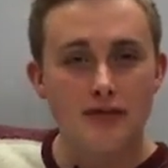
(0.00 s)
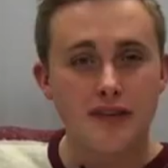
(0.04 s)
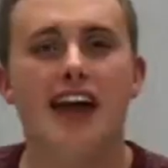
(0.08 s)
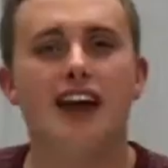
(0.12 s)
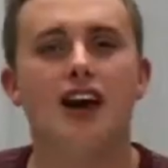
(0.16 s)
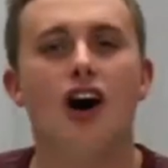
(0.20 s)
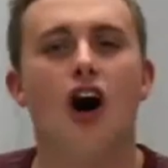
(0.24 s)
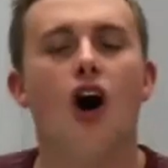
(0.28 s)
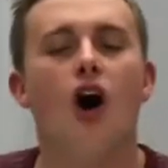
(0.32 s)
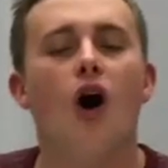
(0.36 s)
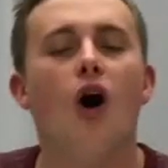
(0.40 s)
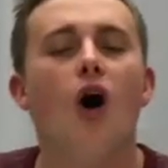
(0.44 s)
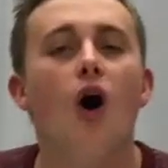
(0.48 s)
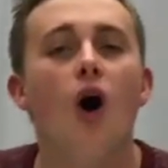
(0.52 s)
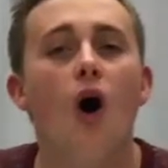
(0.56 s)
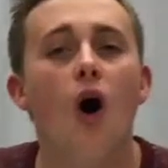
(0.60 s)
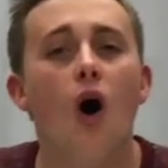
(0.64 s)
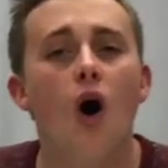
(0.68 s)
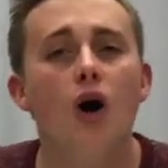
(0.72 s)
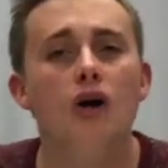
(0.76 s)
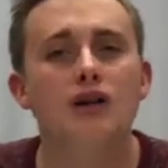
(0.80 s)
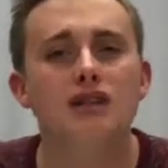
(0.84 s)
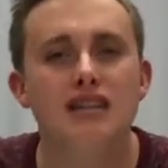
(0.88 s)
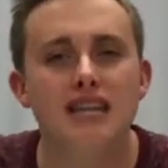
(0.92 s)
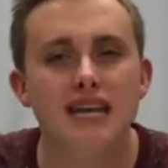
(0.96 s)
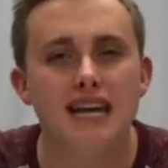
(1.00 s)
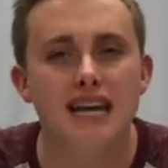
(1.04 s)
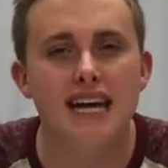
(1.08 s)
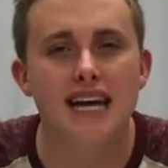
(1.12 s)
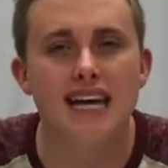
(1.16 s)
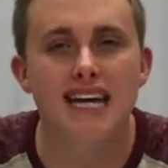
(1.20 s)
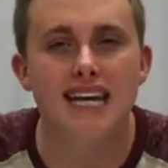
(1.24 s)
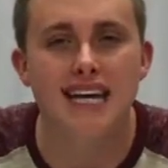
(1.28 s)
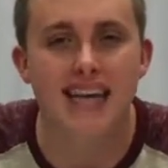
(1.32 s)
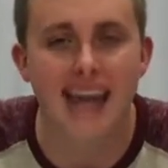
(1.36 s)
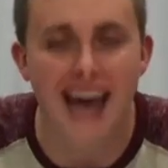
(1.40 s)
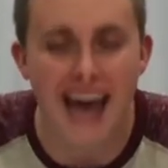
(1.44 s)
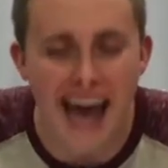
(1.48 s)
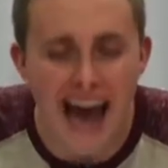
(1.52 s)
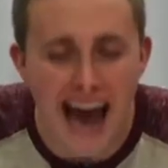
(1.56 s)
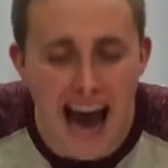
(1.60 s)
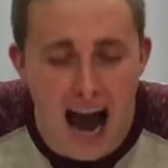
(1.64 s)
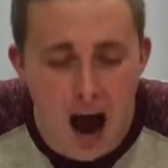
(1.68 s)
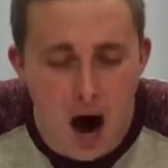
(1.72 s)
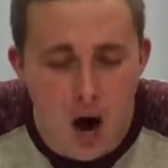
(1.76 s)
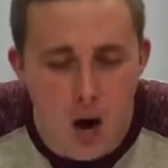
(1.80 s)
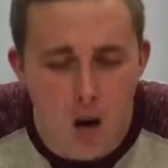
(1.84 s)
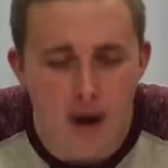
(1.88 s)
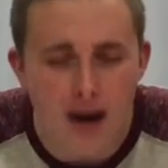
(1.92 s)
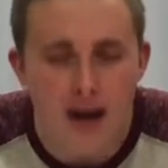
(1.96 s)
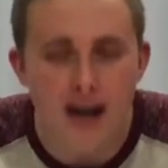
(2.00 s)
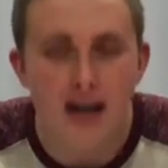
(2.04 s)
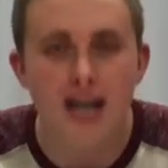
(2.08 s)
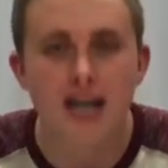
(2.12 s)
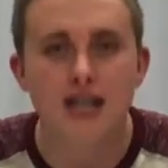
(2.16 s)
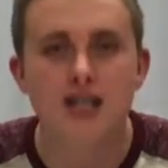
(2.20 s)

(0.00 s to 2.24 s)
And holy cow,